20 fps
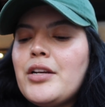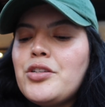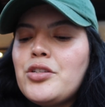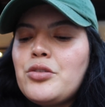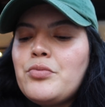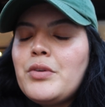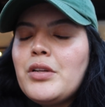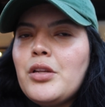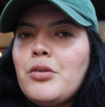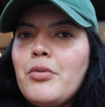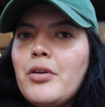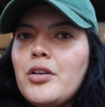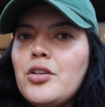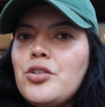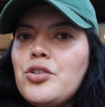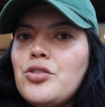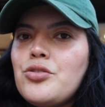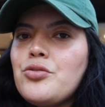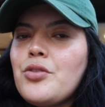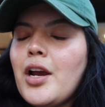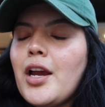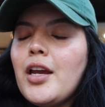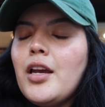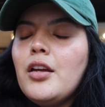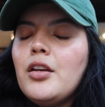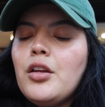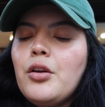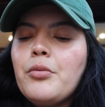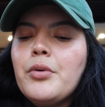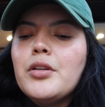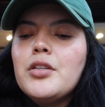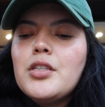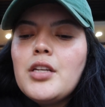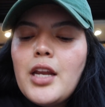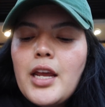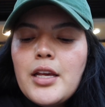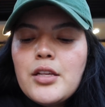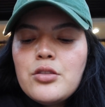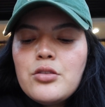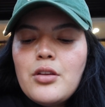i just really wanted to try a new one
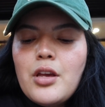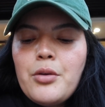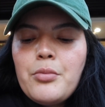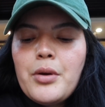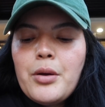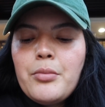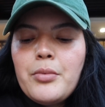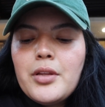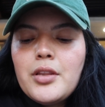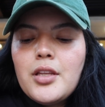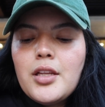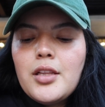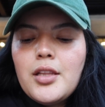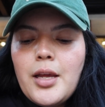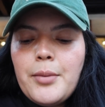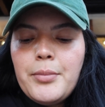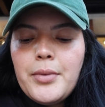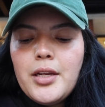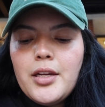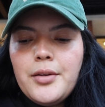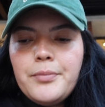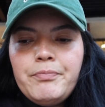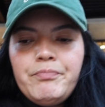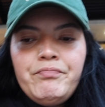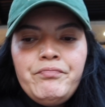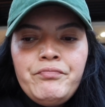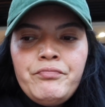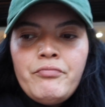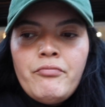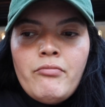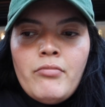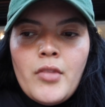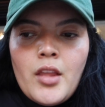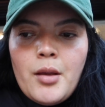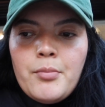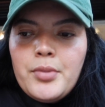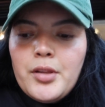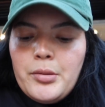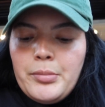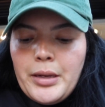today so i went with the lemon
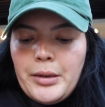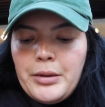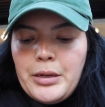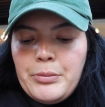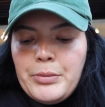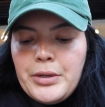blueberry